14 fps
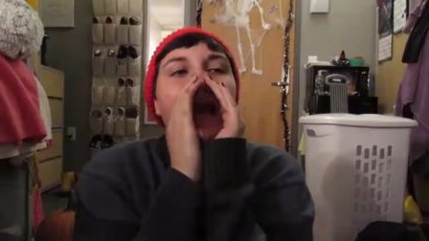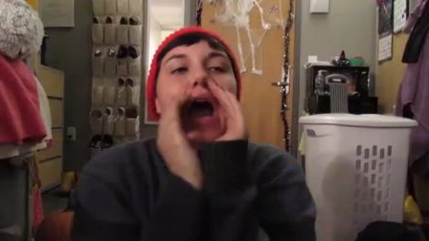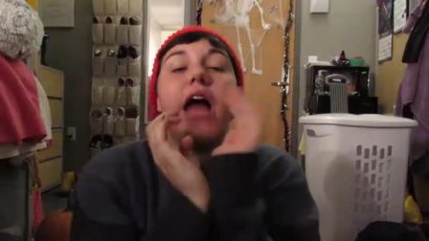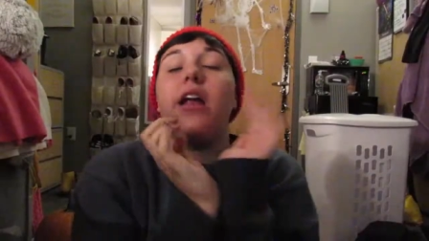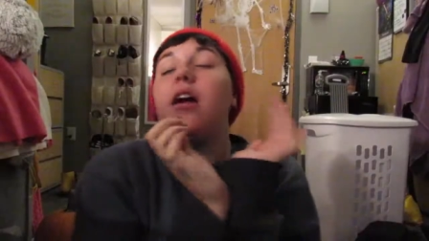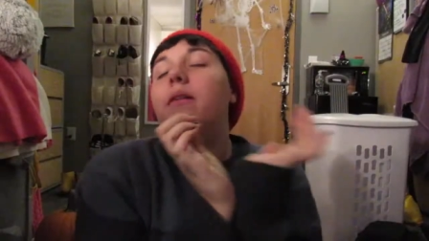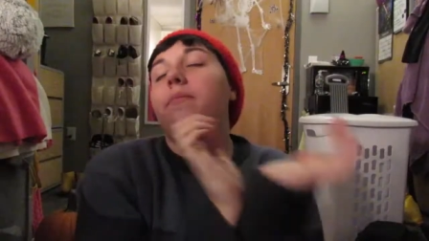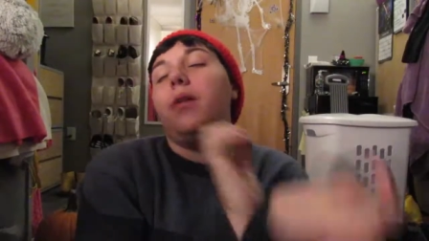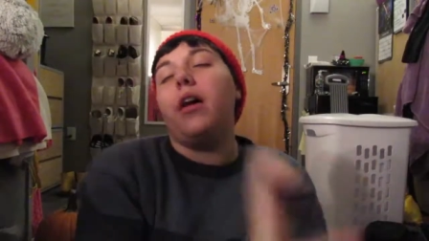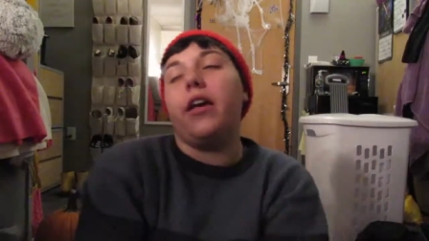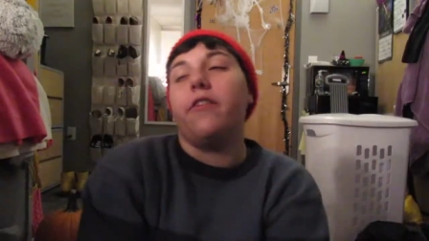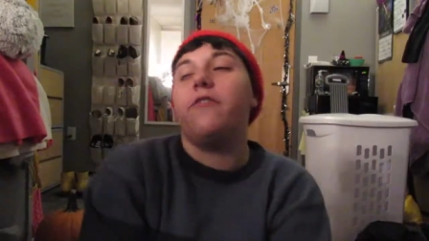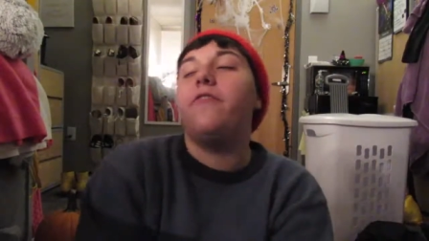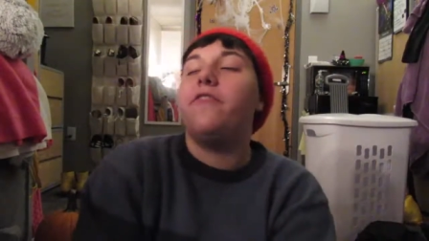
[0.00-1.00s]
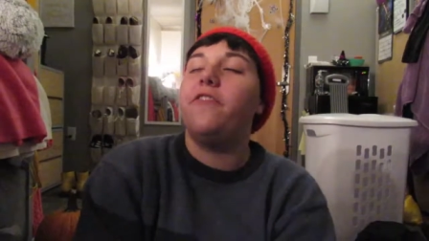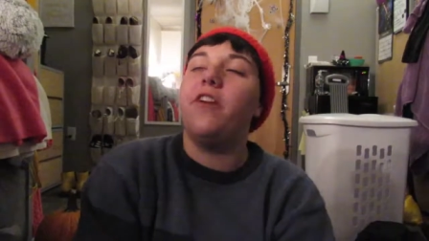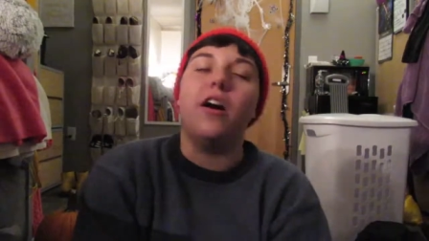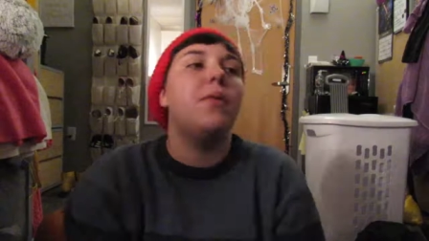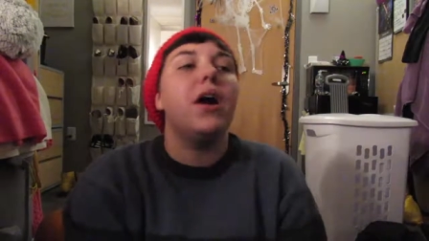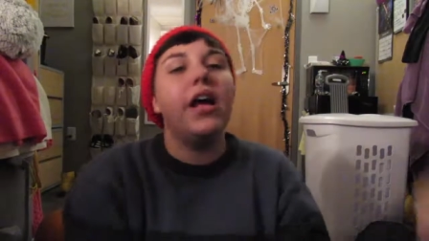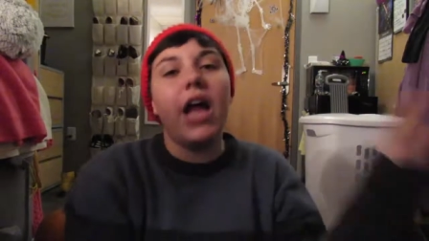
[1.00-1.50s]
And I'm like,
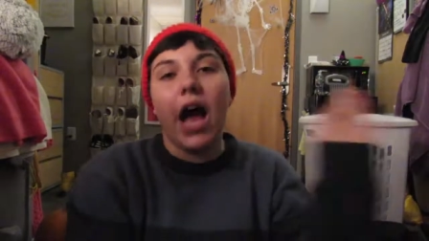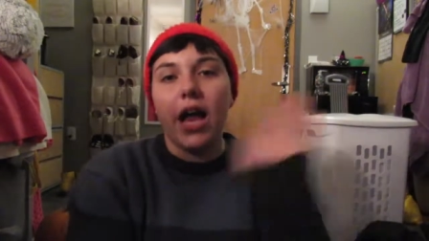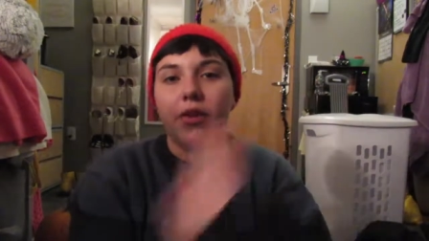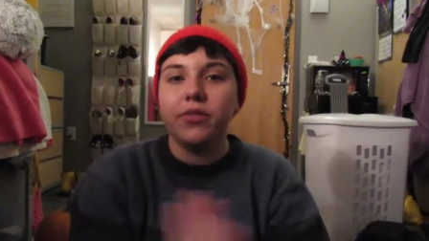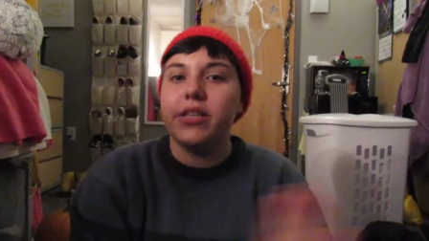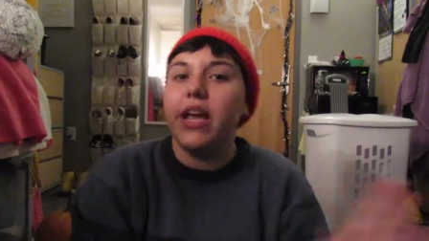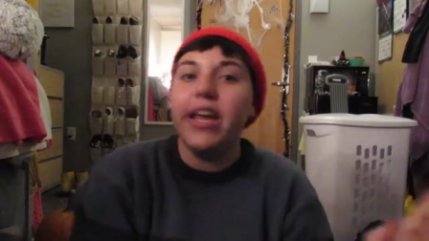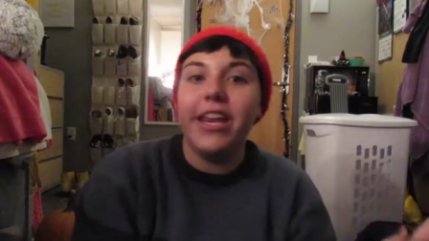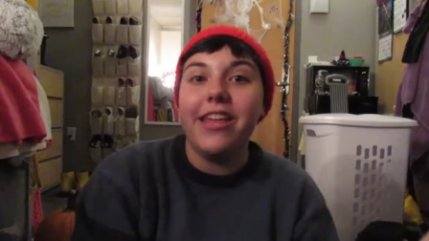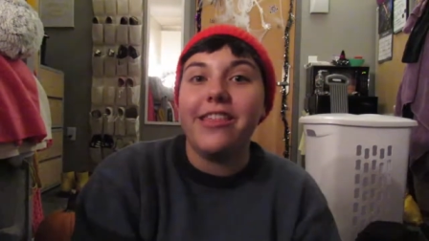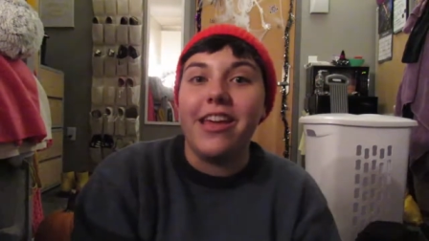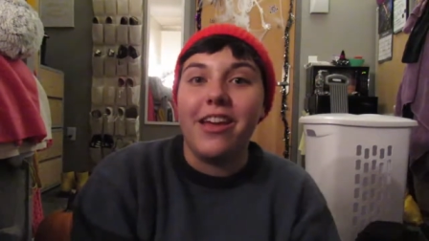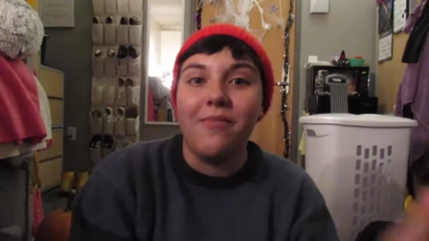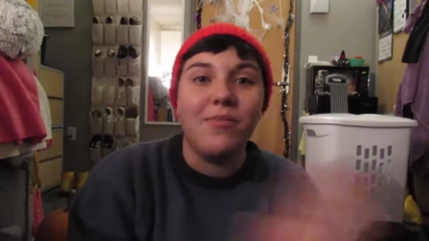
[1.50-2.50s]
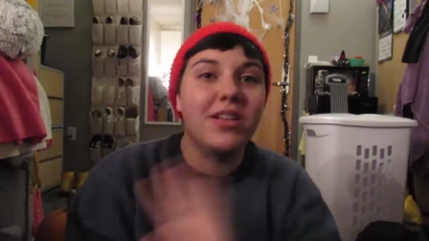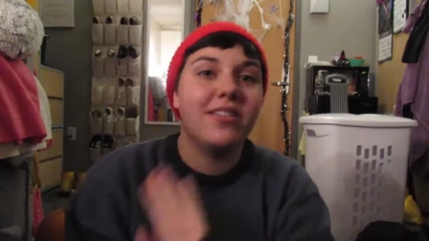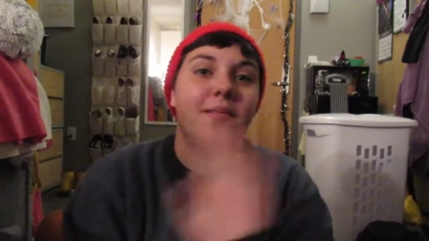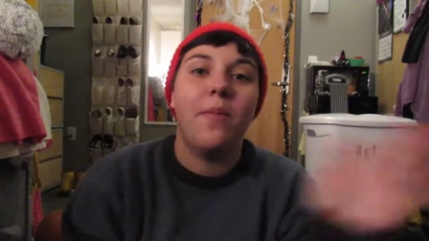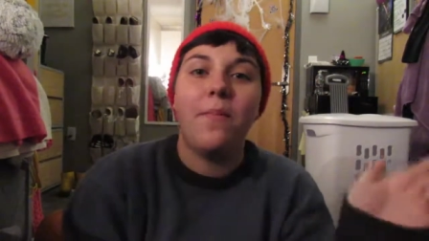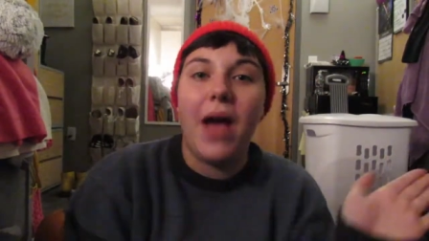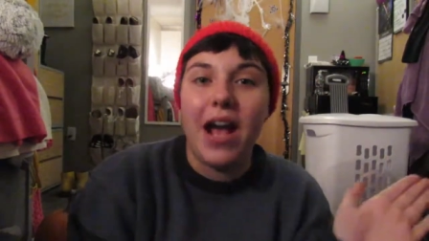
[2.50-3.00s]
fuck. But I don't say anything because
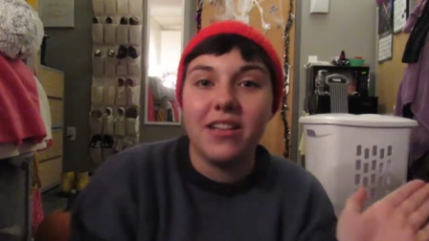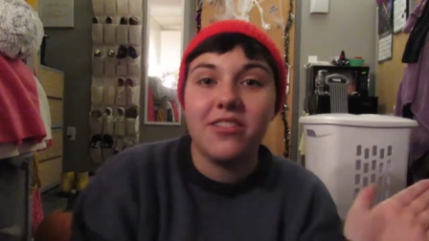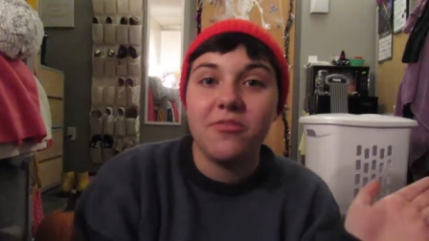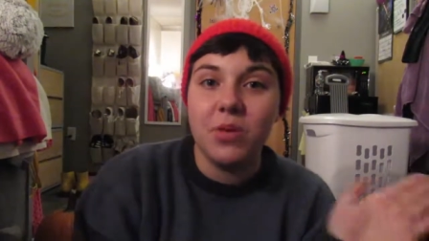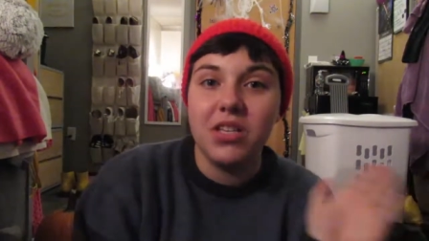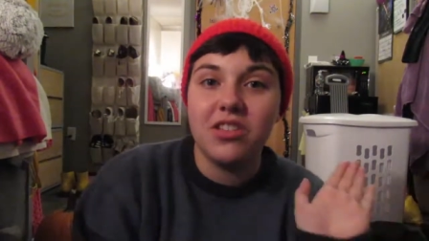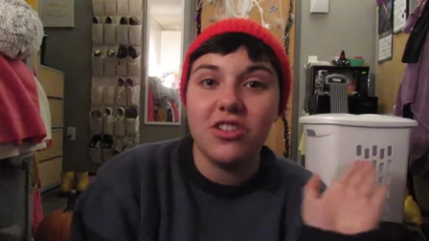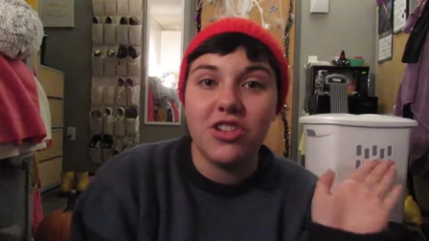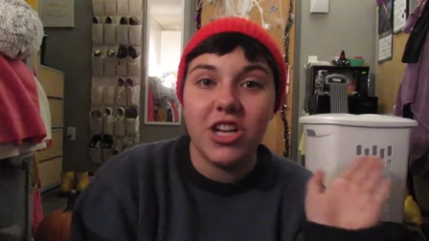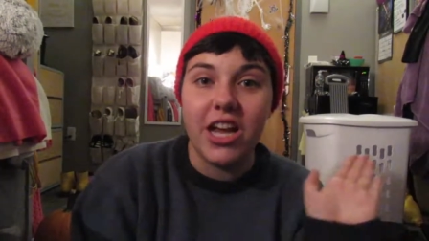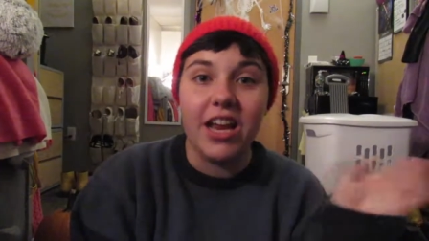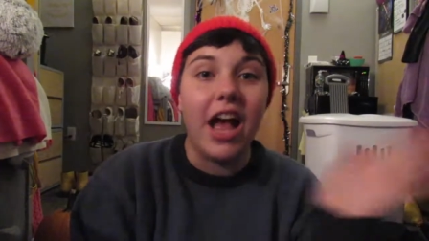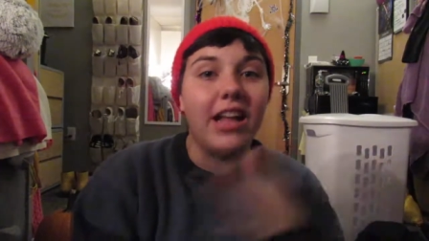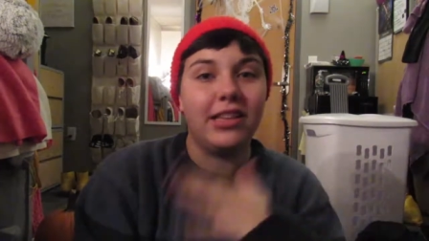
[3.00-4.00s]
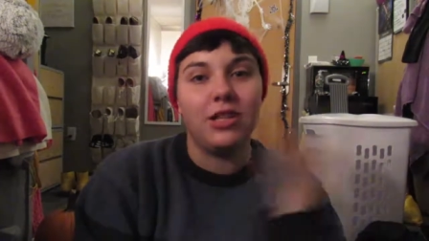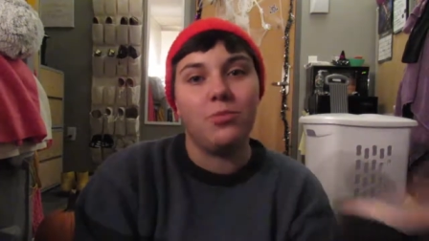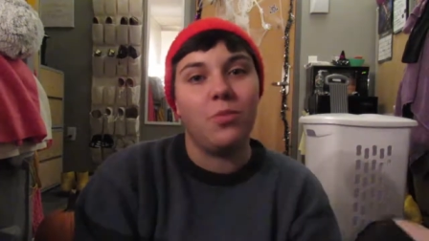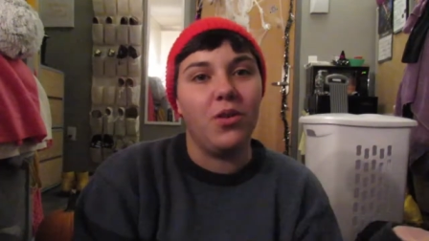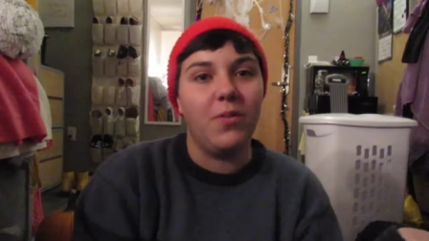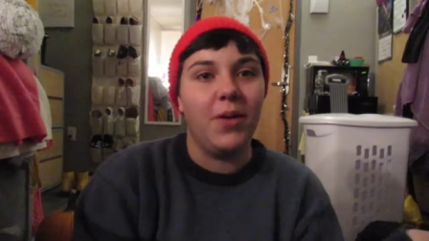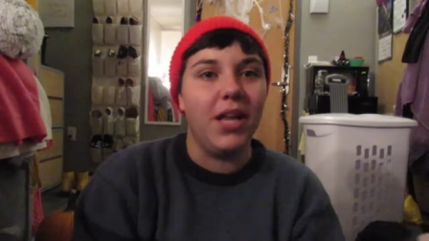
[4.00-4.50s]
I'm a passive piece of shit at this
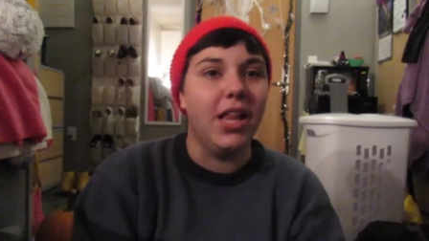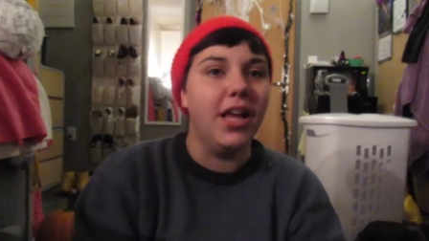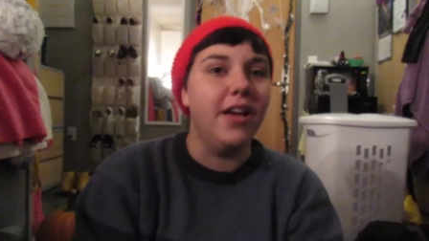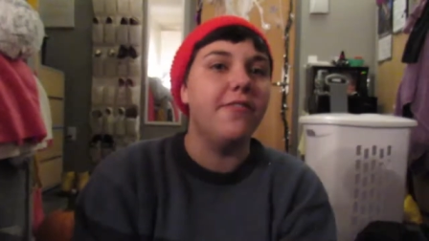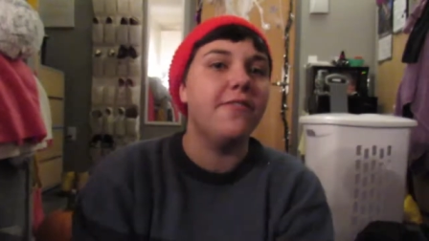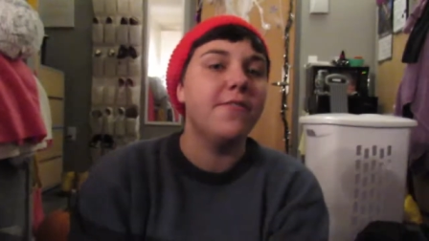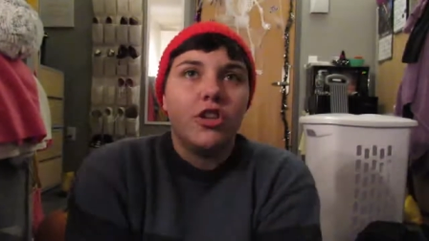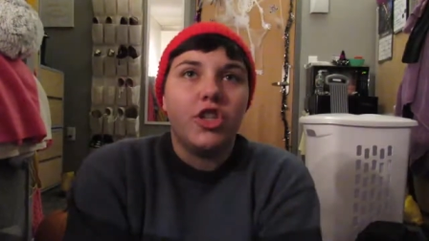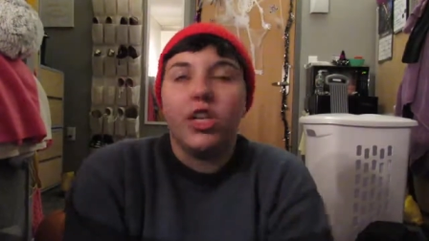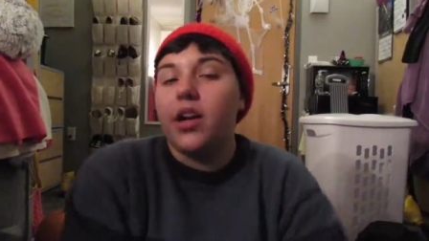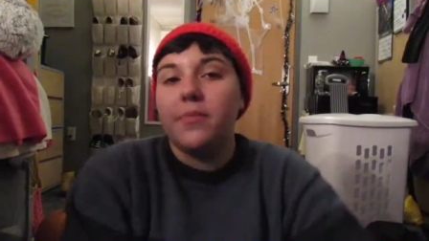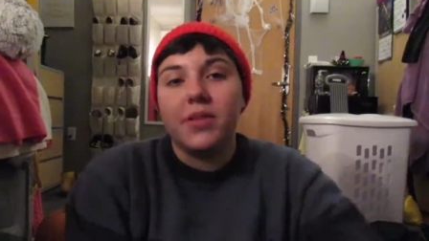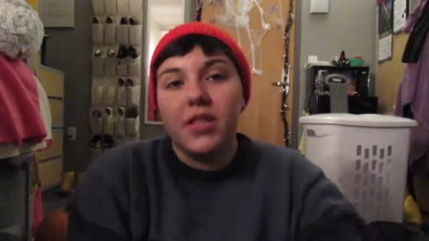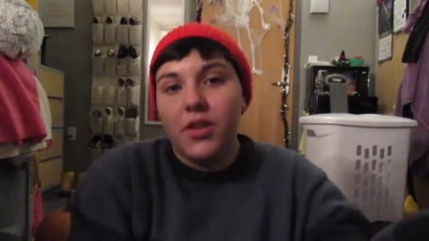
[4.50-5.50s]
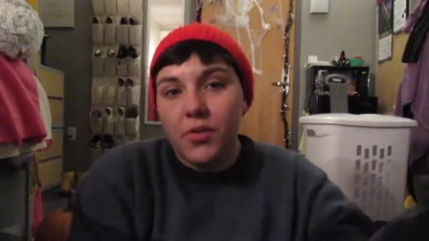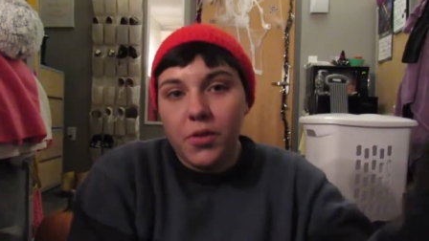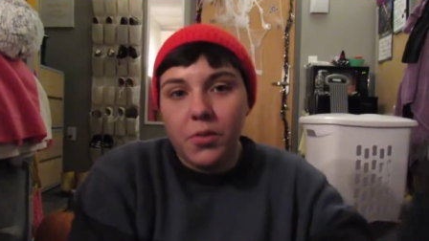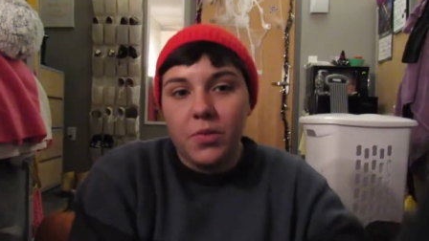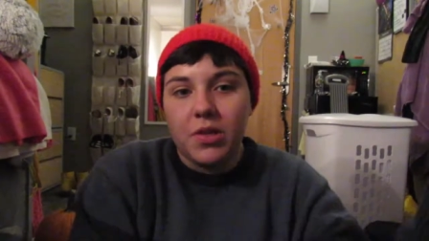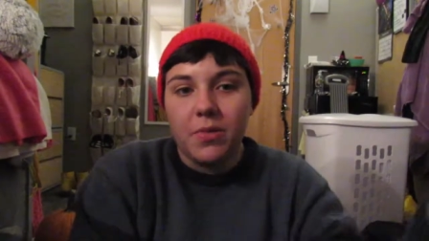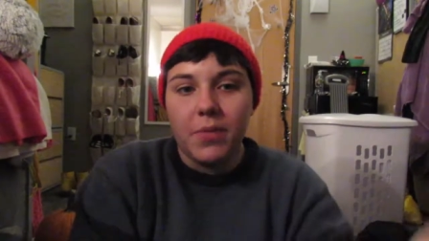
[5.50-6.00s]
point in my life. She comes in the
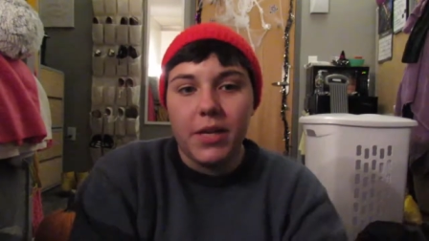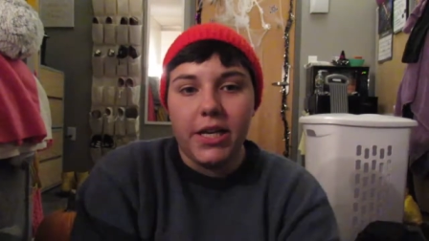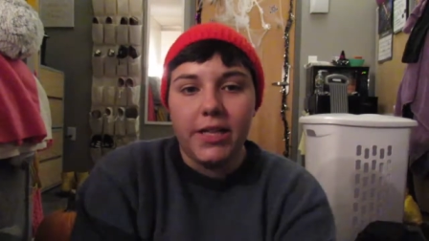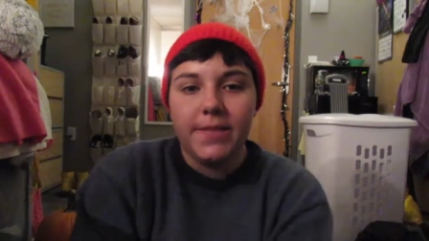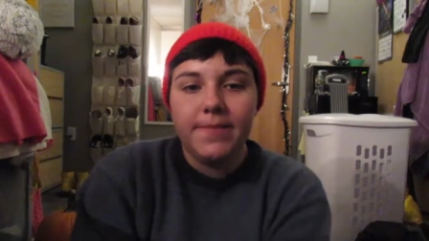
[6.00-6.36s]
room with me.